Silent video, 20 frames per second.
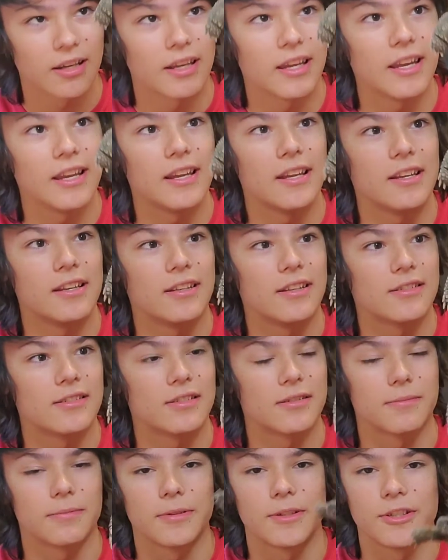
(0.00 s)
He
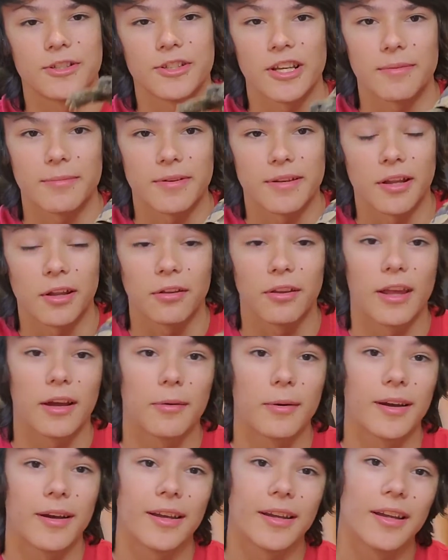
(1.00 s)
doesn't appreciate being held that
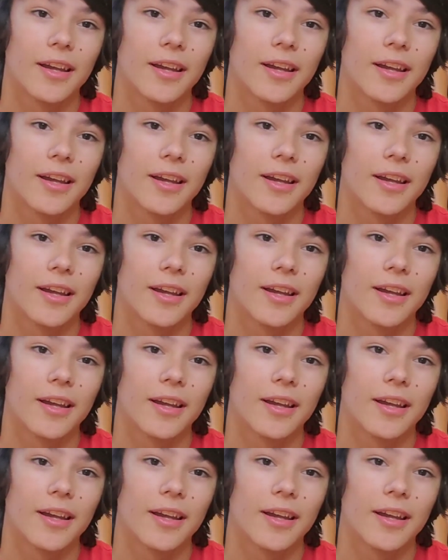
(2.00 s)
way.